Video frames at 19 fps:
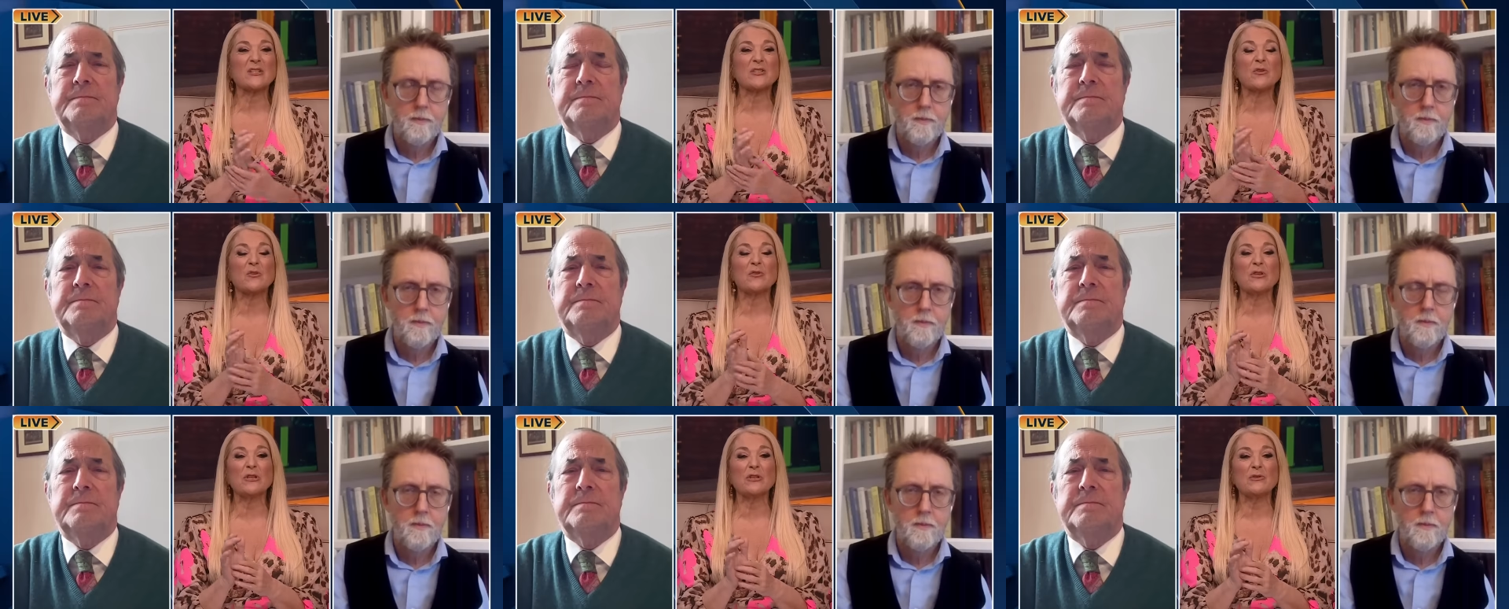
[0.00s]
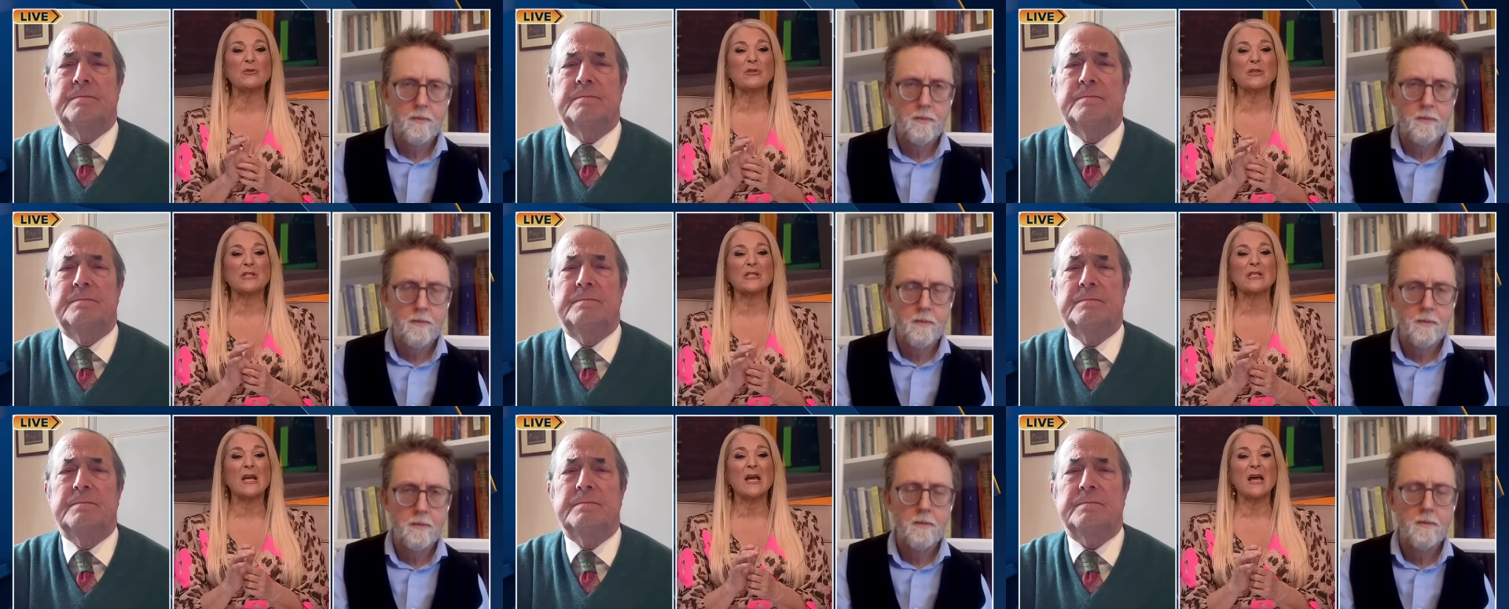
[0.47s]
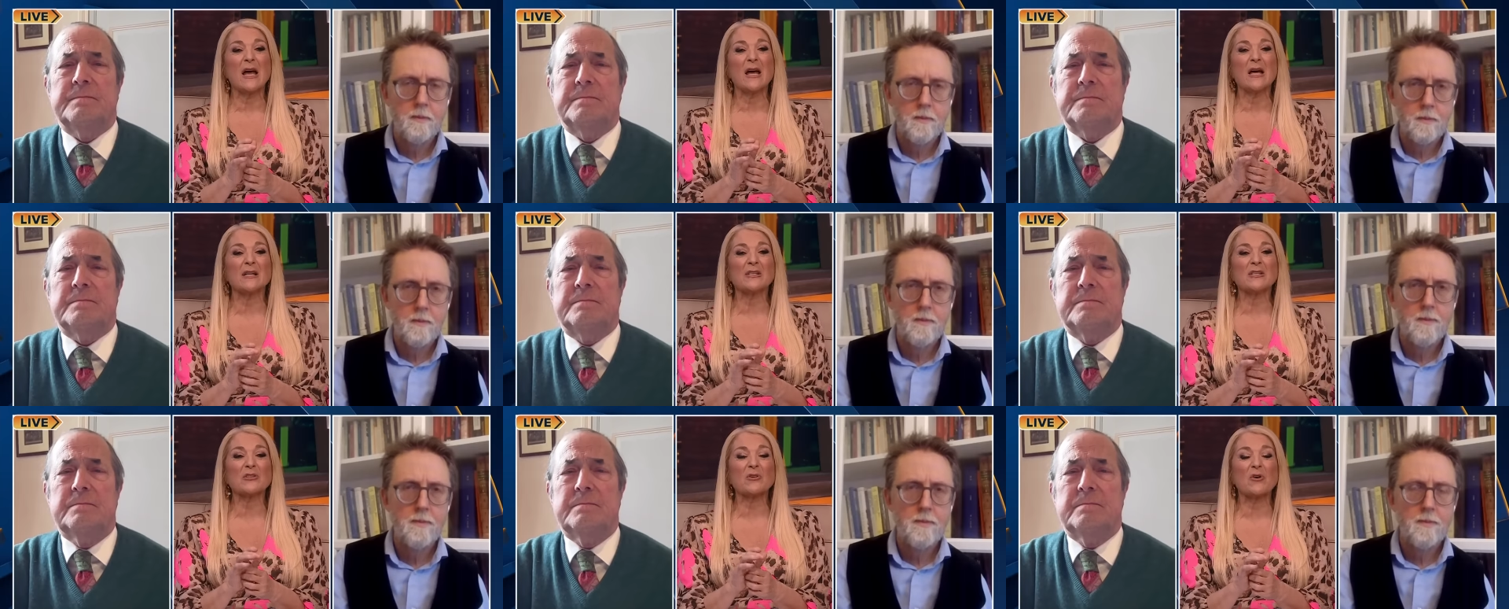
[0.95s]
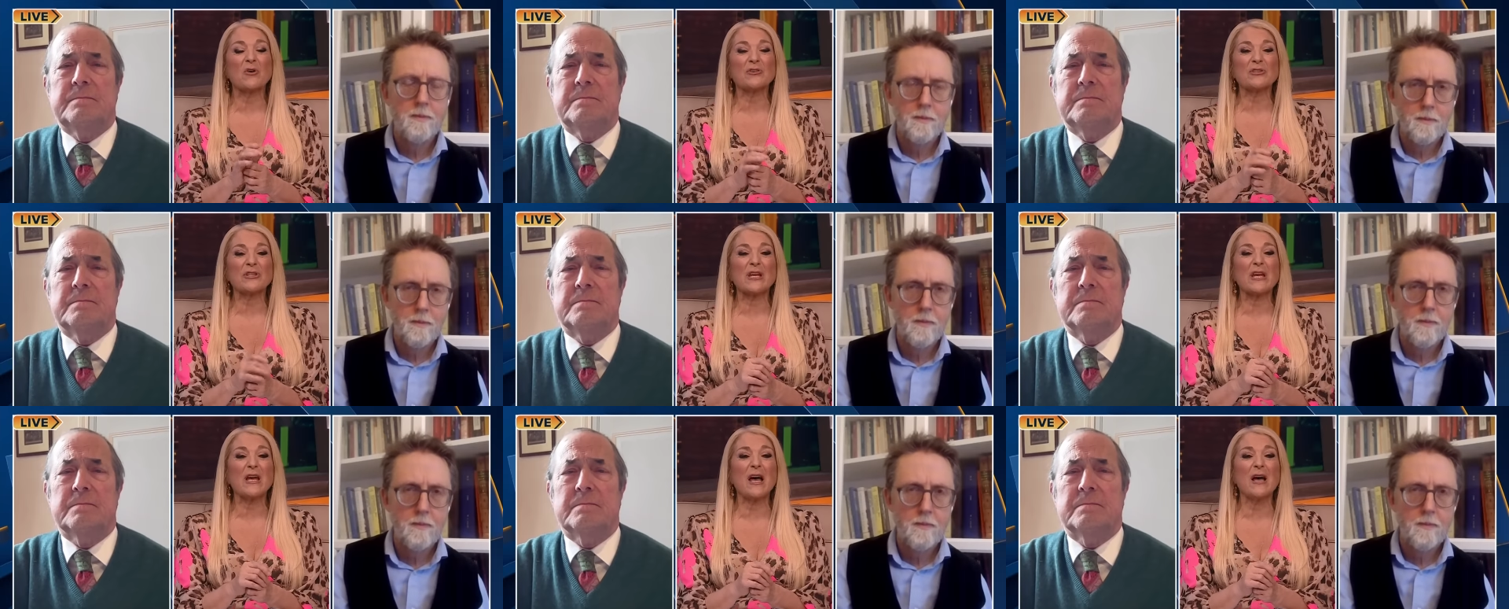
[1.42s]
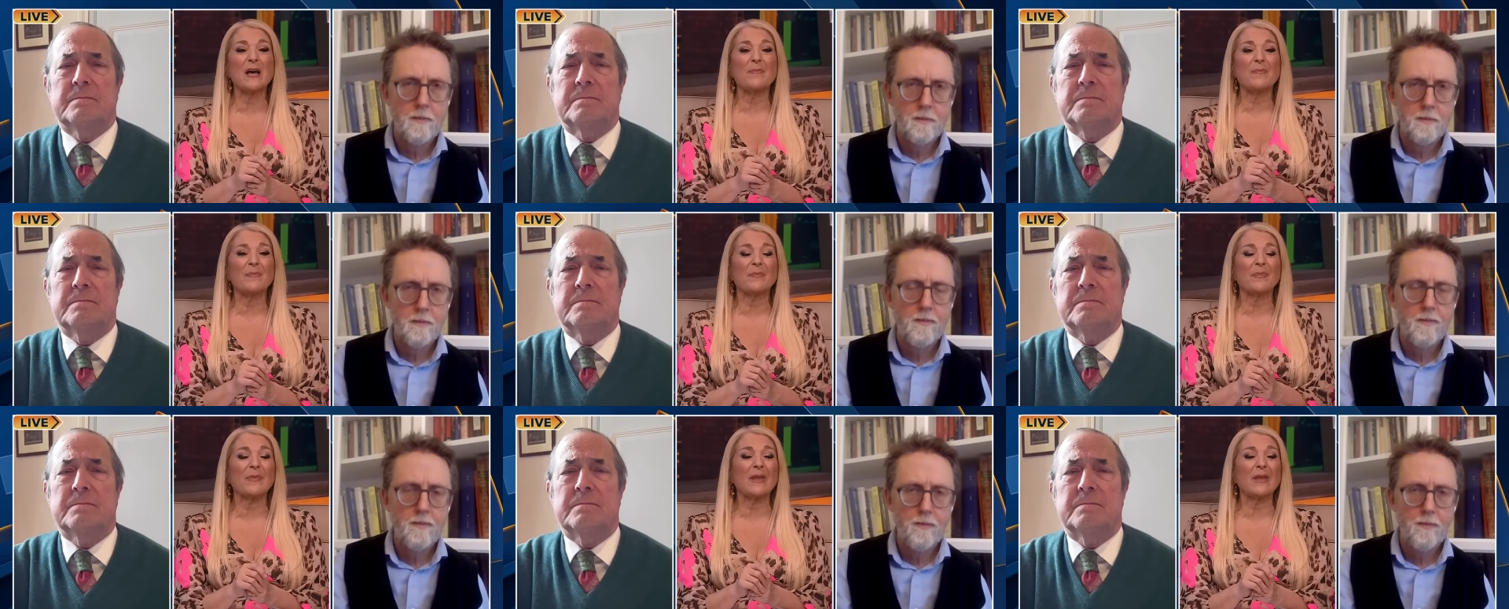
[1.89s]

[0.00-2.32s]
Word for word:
Speaker 1: Scott Lucas. Uh, Scott, um,